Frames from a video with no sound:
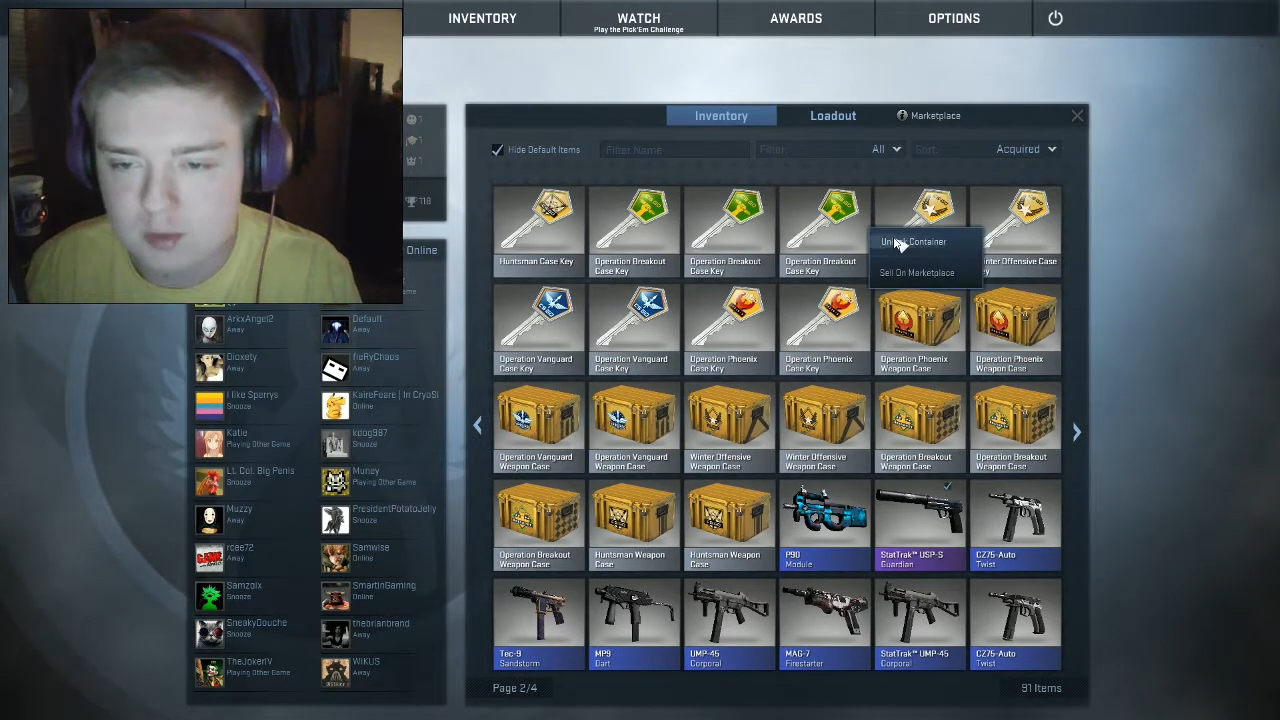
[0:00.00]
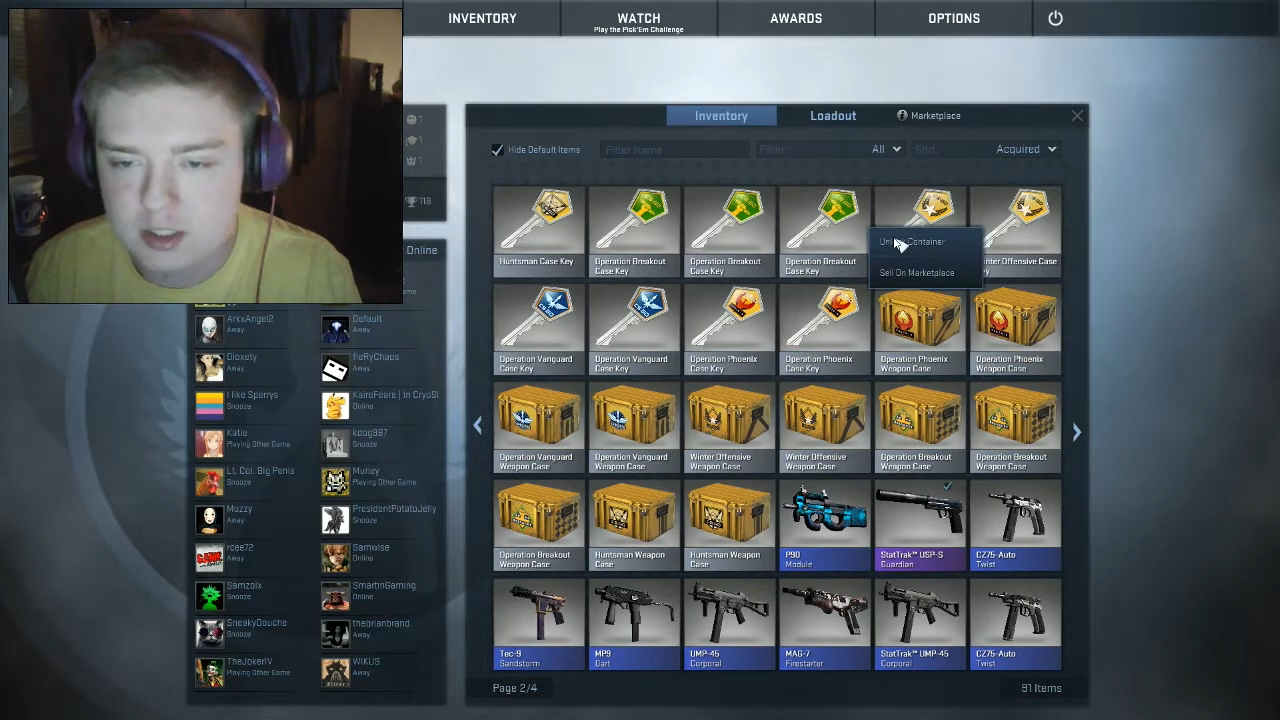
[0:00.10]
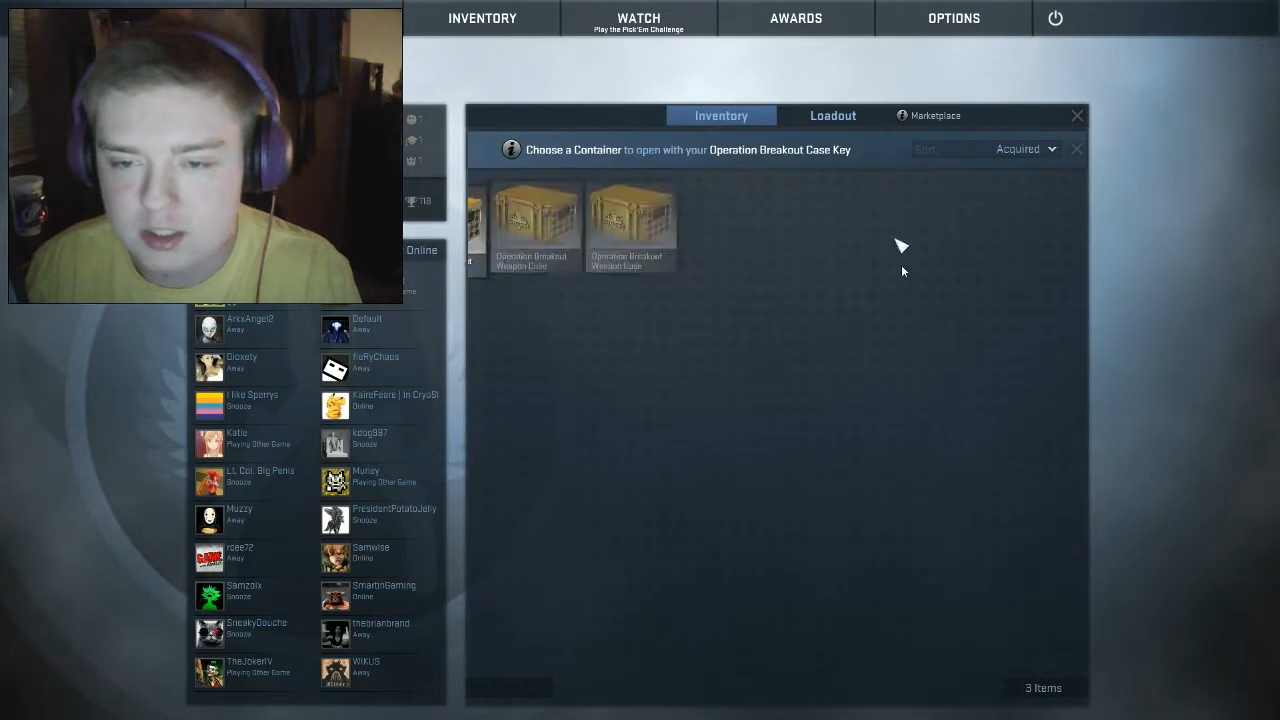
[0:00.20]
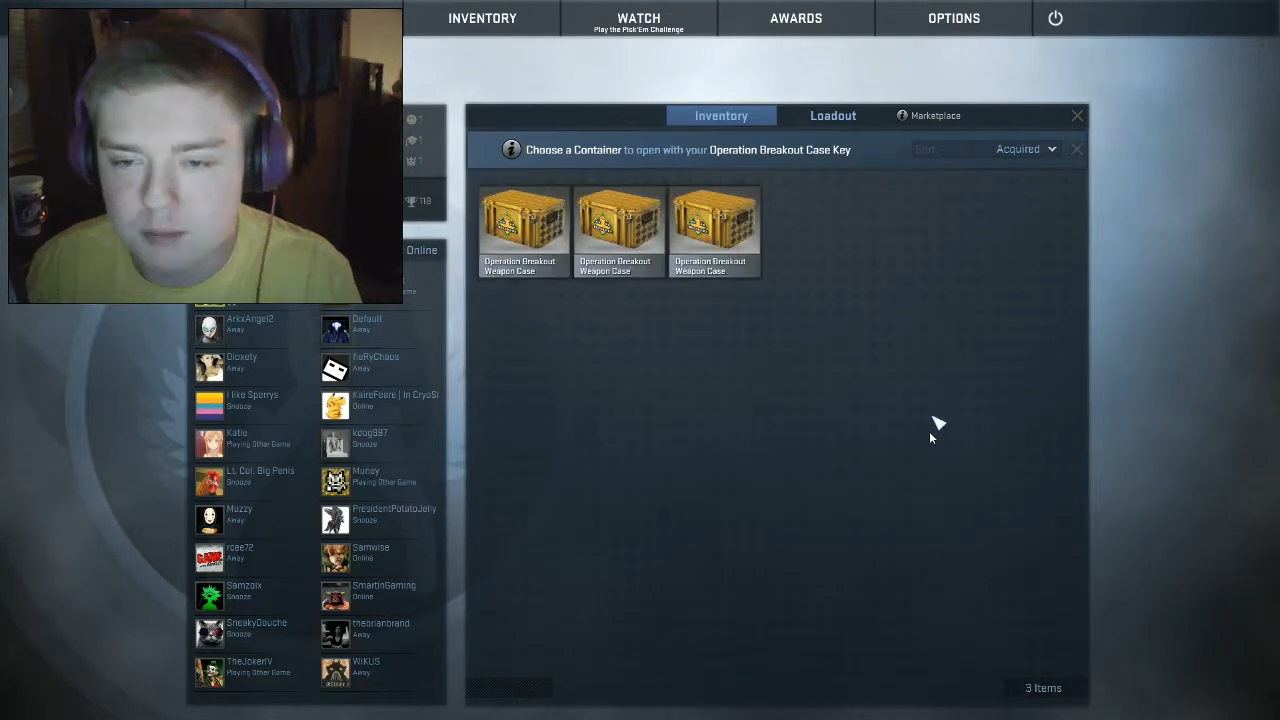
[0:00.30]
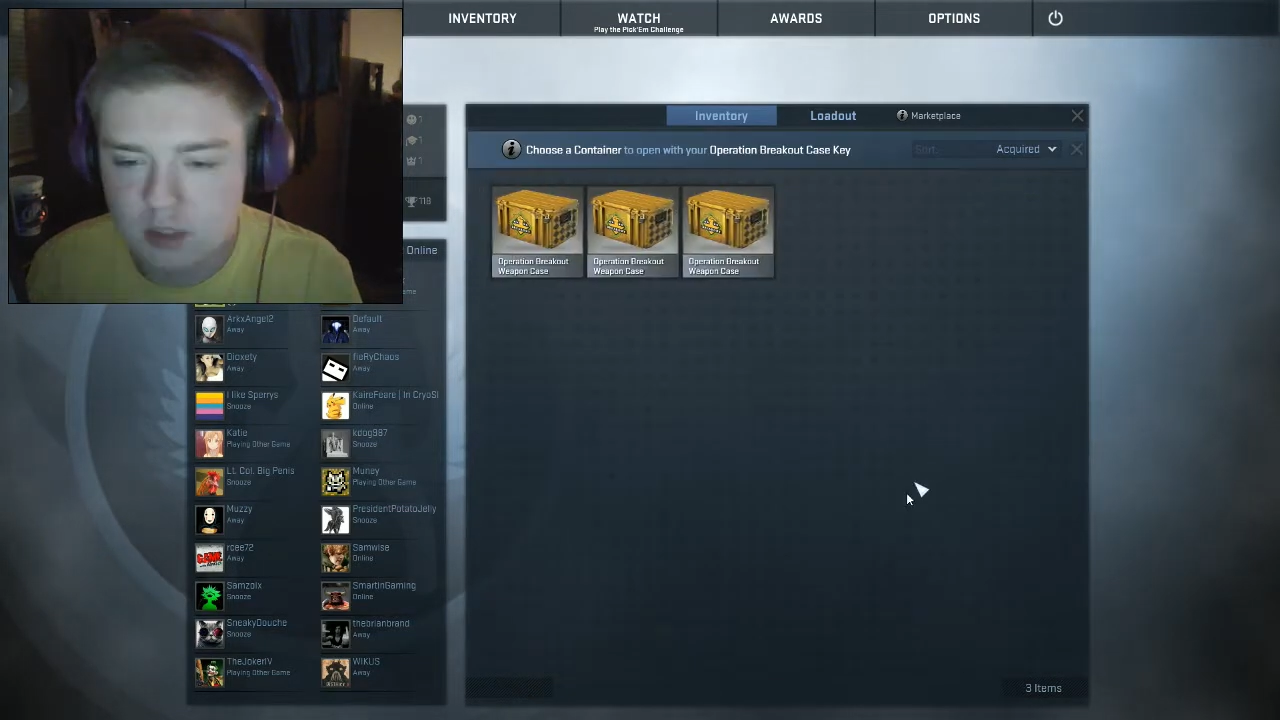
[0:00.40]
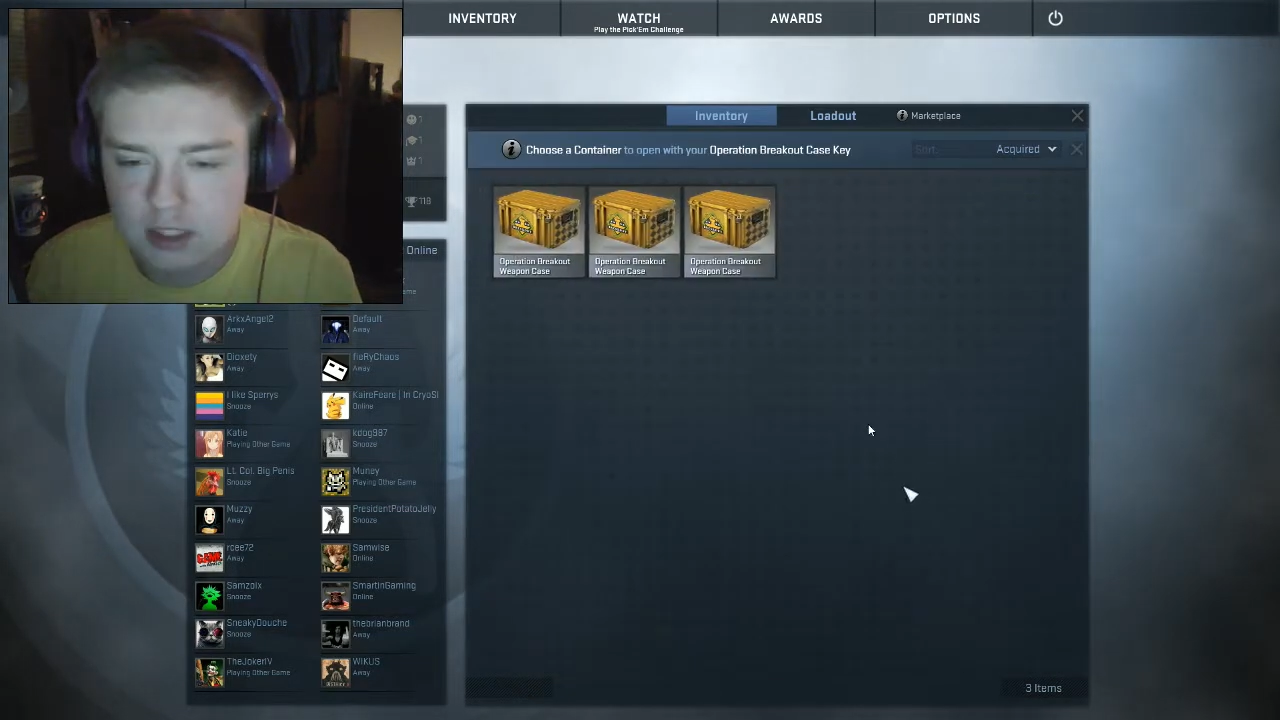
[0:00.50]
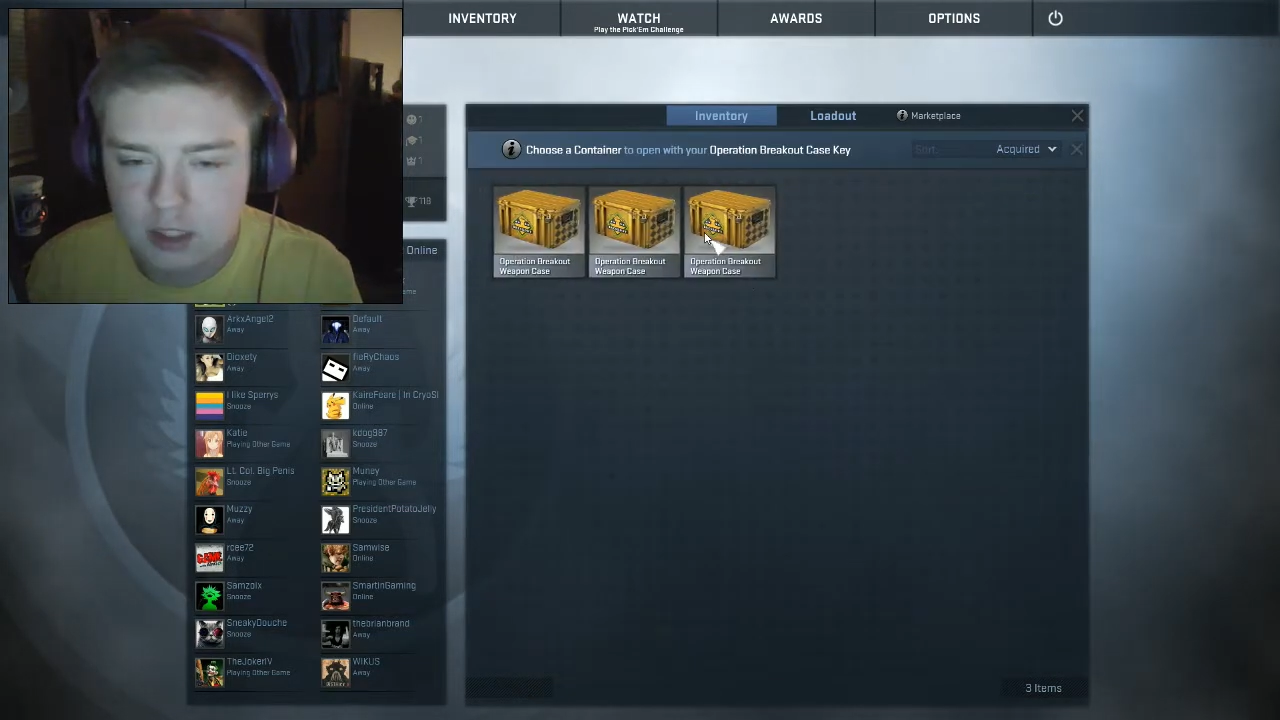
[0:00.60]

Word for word: Breakout,